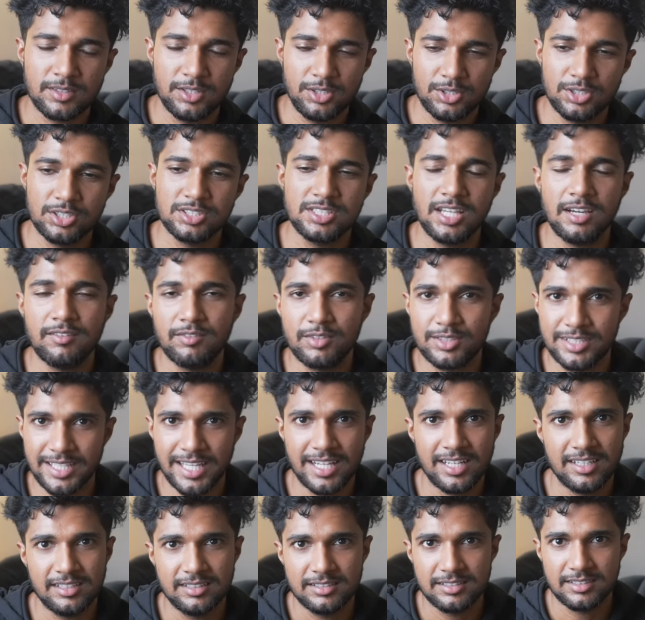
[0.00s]
You just have to
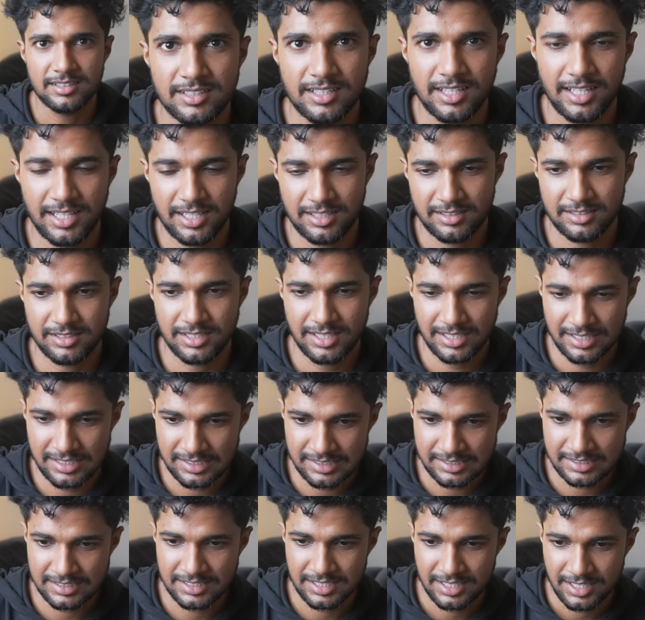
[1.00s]
get it. And it
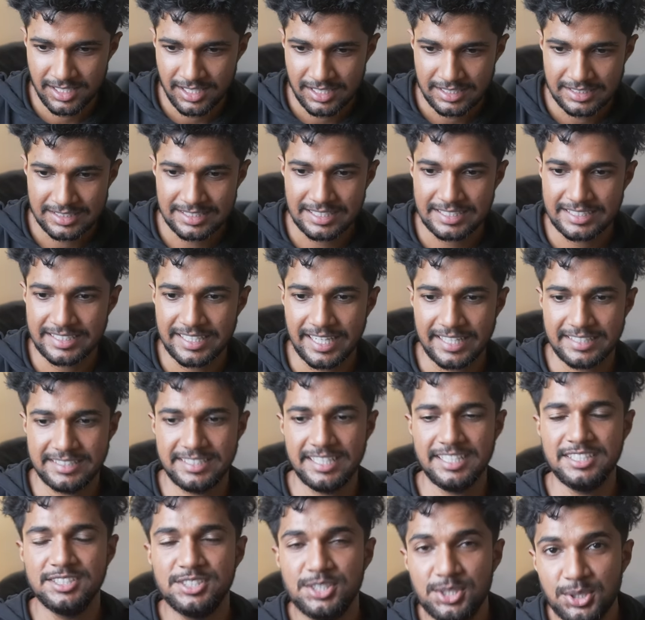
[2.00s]
is the
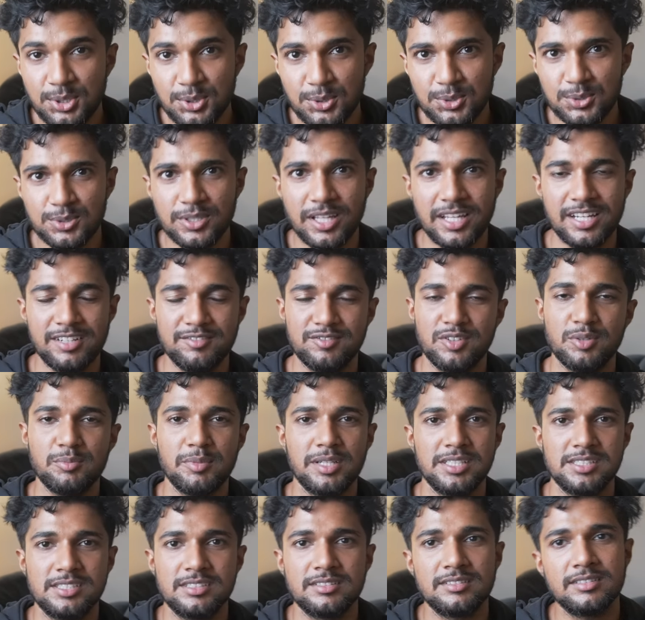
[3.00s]
getting to that
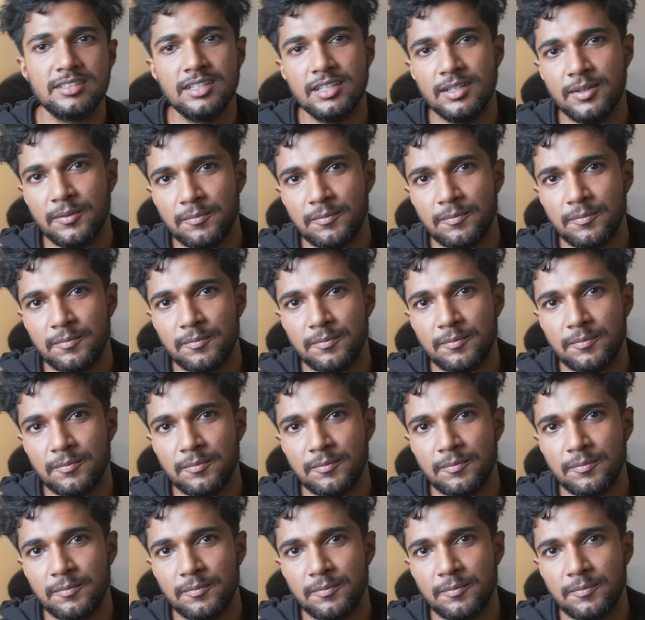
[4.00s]
information